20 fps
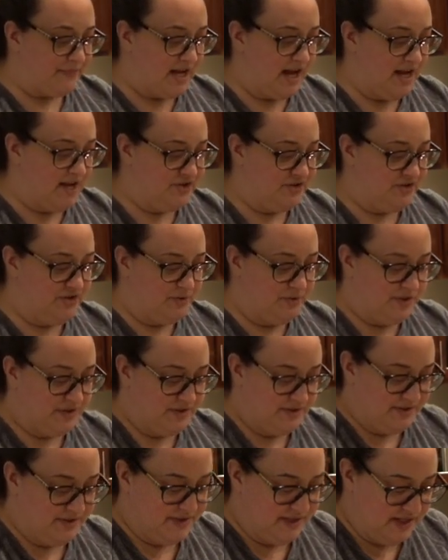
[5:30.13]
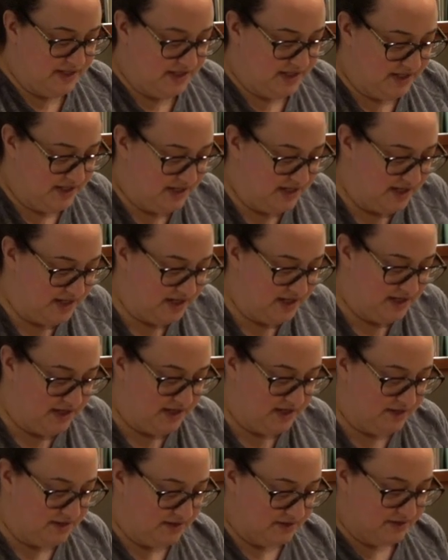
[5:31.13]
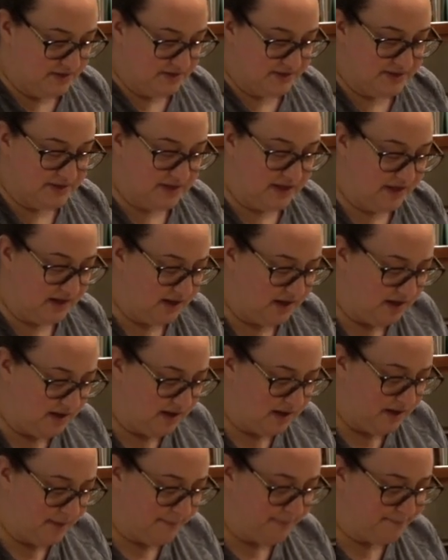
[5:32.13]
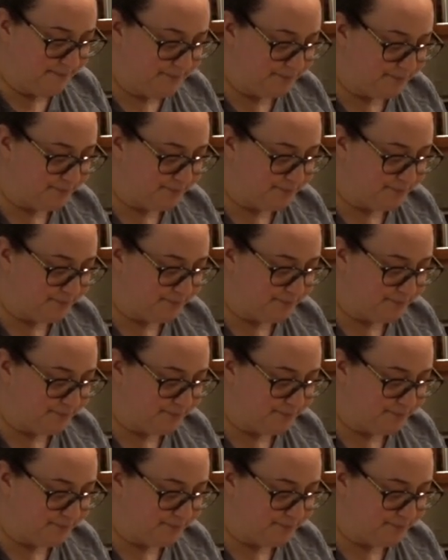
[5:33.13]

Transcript: As you can see, it is a